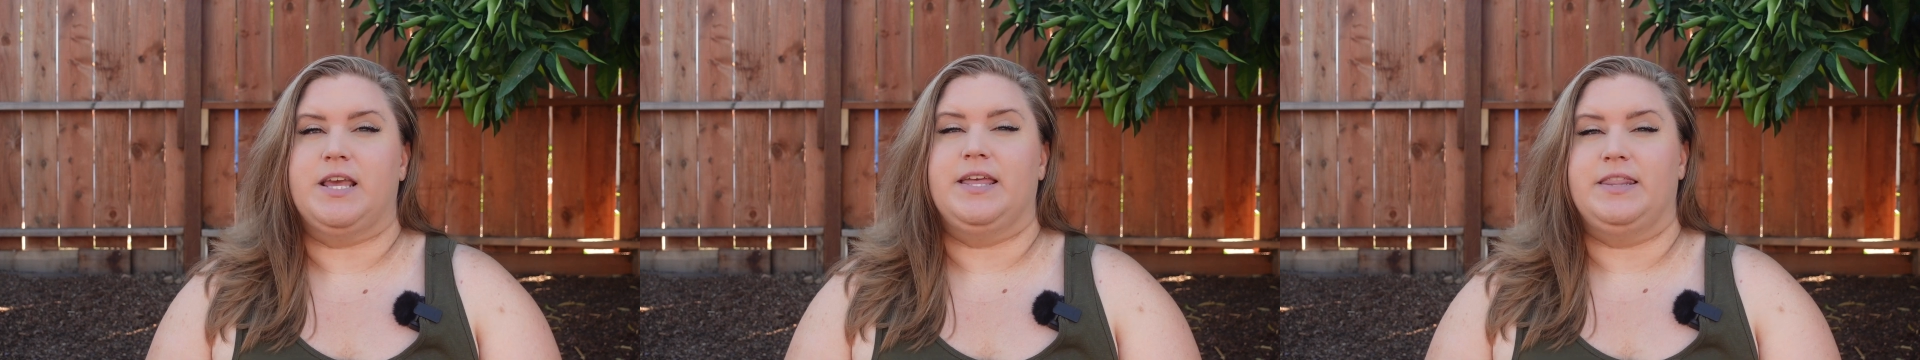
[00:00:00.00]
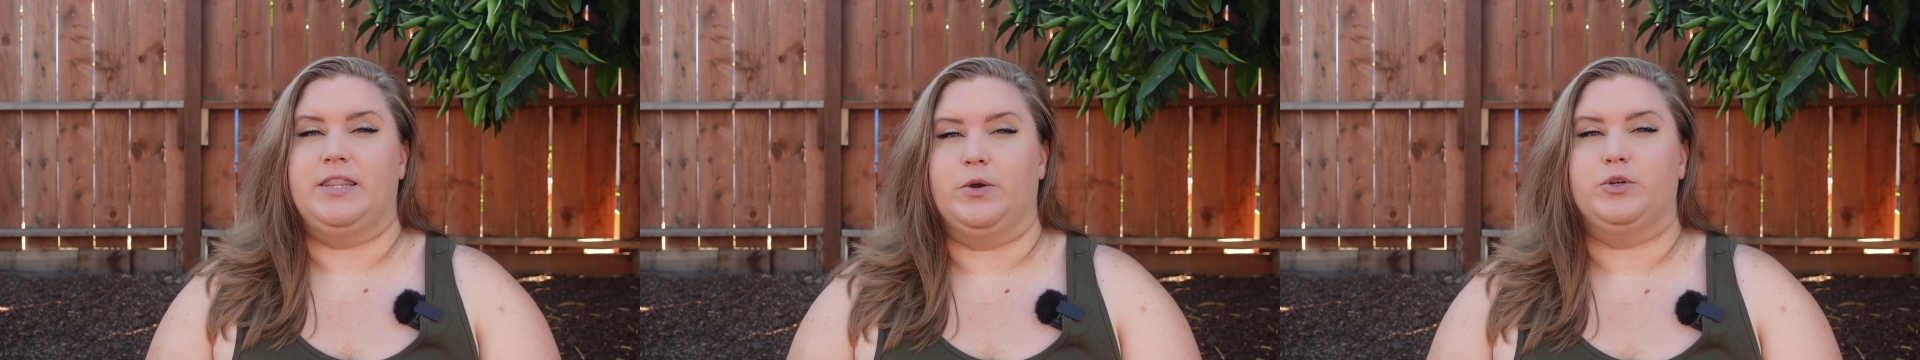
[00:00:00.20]

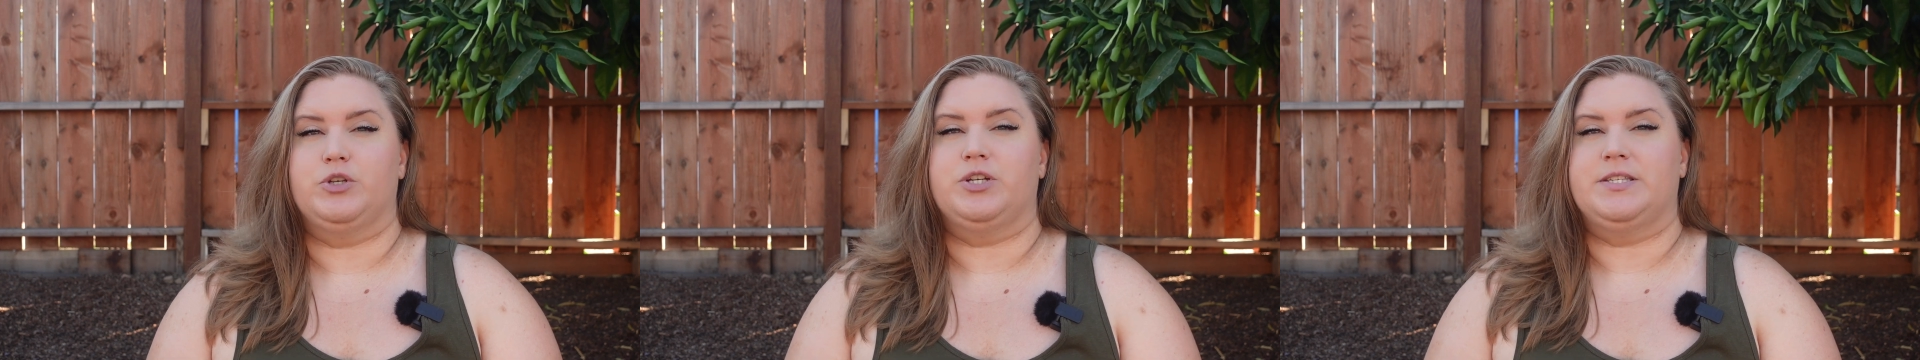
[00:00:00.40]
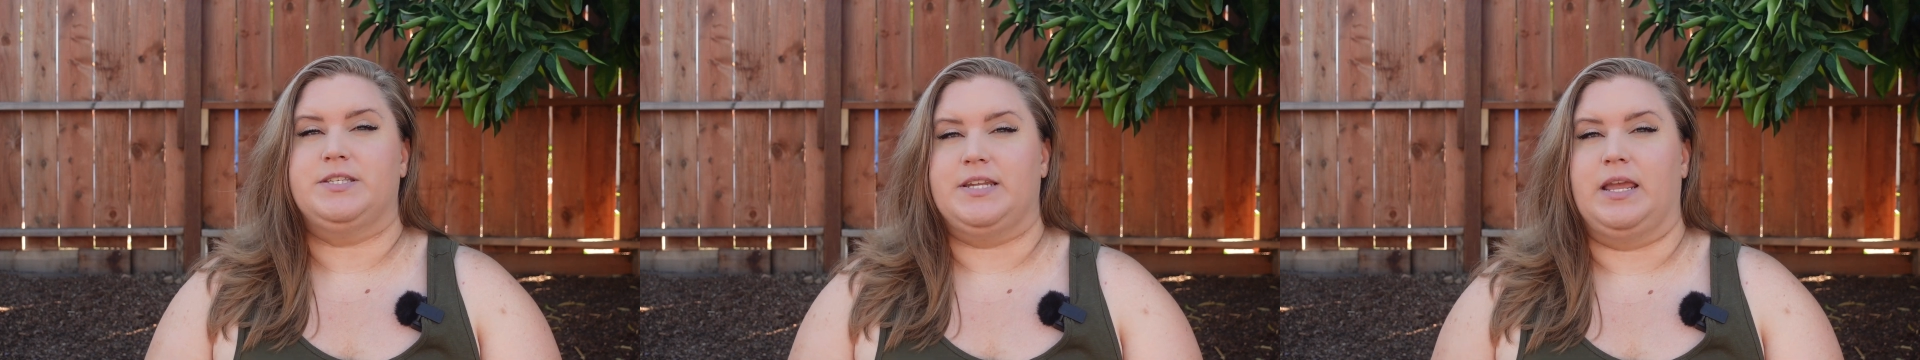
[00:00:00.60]
and those
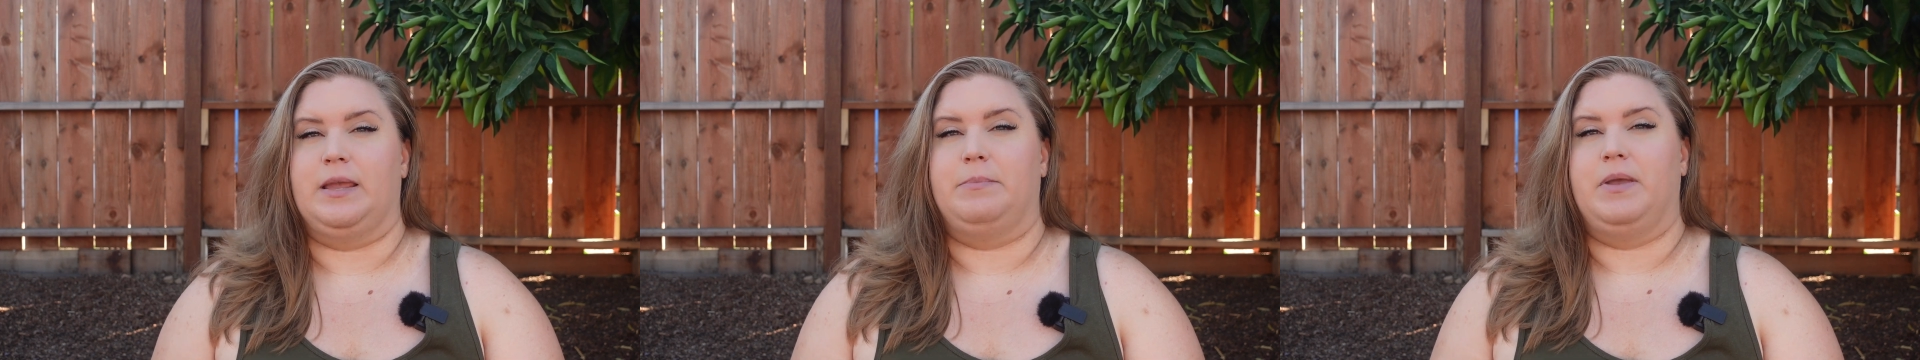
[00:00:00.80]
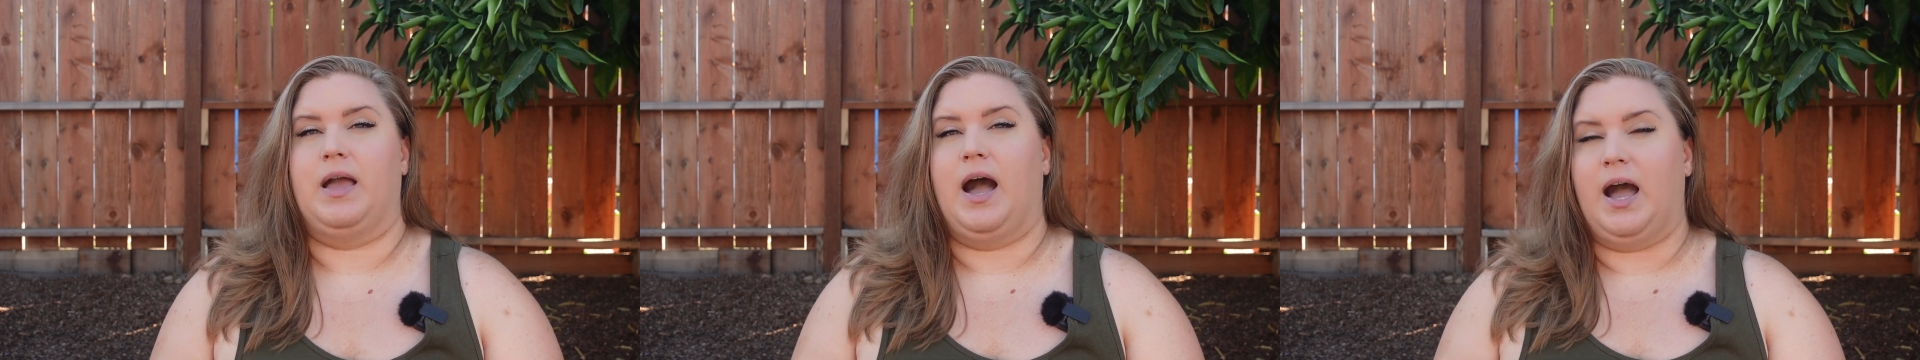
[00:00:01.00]
should stay
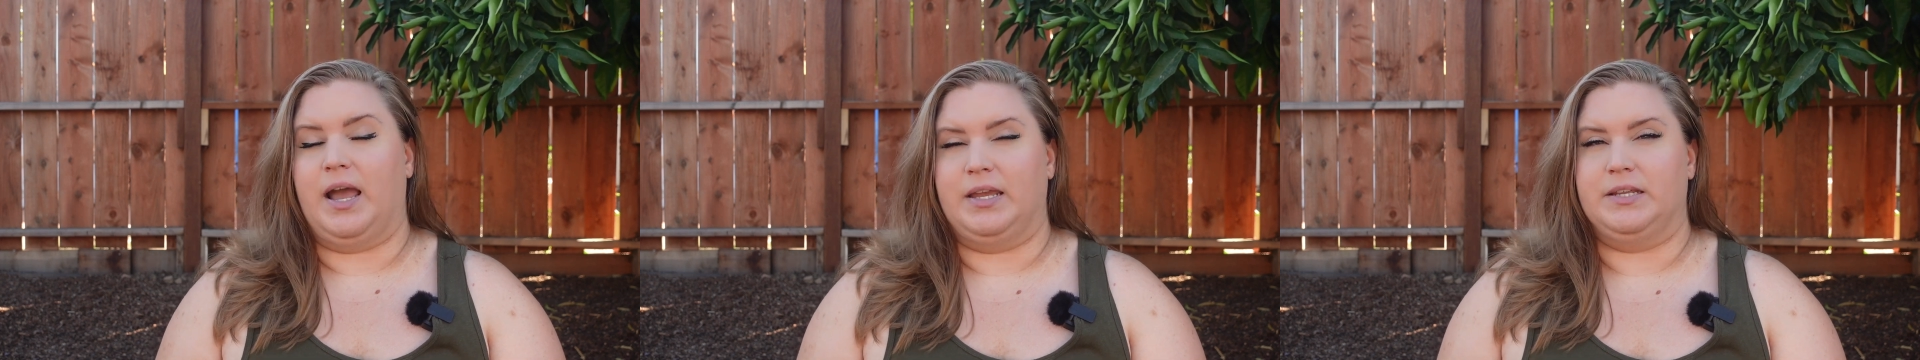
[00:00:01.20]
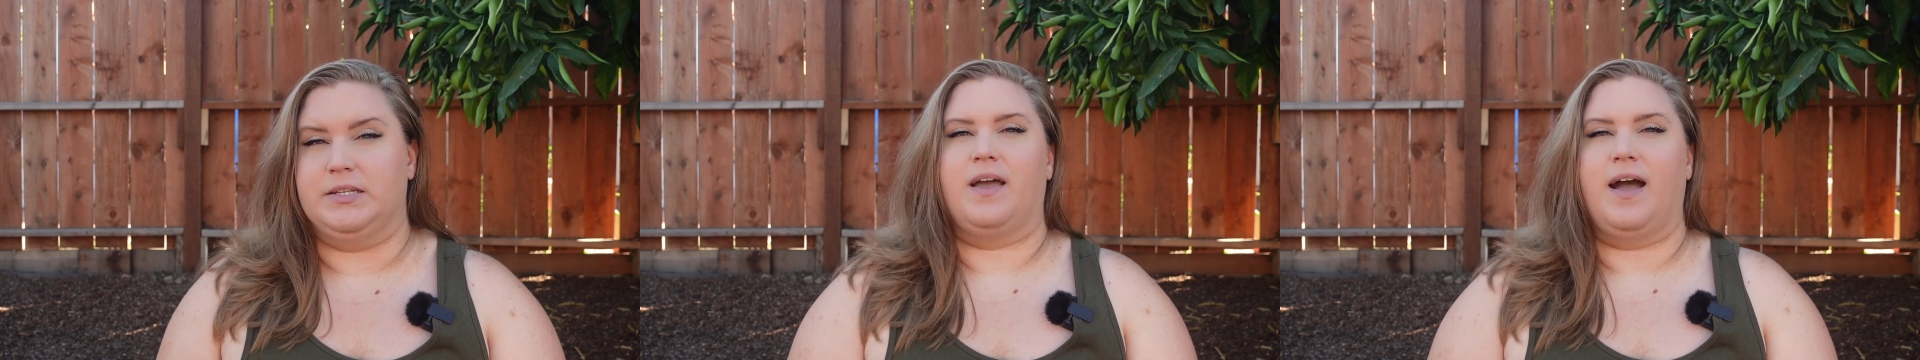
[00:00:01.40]
behind.